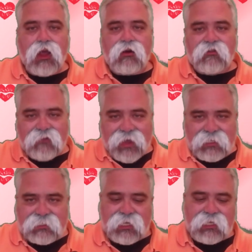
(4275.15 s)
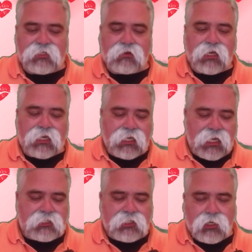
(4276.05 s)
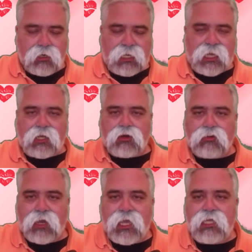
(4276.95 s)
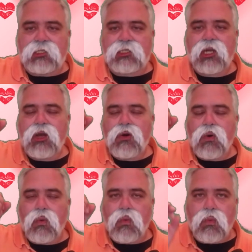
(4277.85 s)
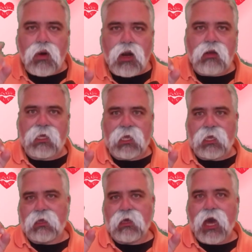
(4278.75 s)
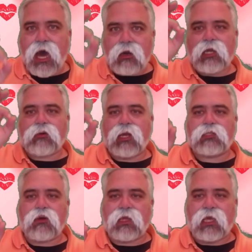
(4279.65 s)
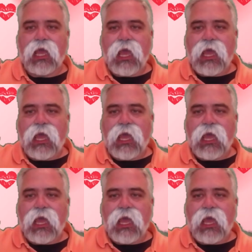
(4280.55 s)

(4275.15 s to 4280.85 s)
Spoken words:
Her fight scenes are utterly cringe-worthy. Utterly cringe-worthy.